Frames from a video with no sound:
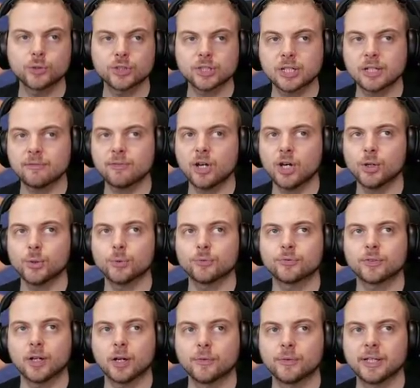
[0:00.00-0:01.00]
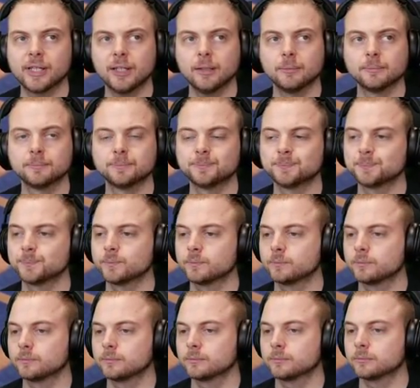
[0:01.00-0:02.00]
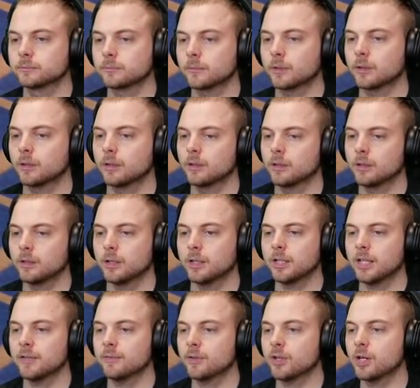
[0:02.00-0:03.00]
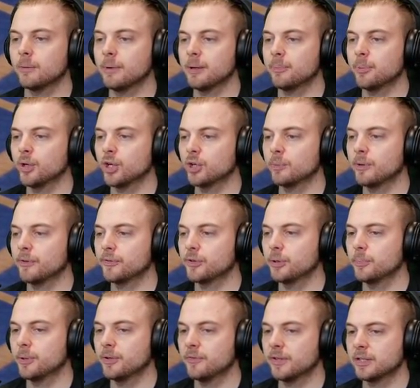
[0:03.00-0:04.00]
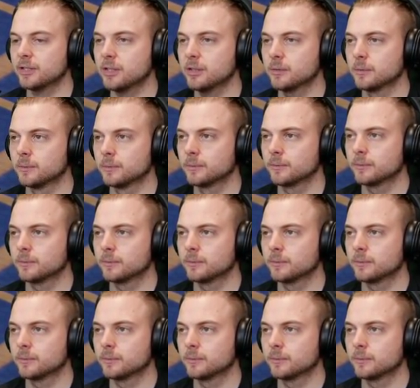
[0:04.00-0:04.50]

doesn't evolve. Oh, really? And I even got my Pokeball throw perfect too.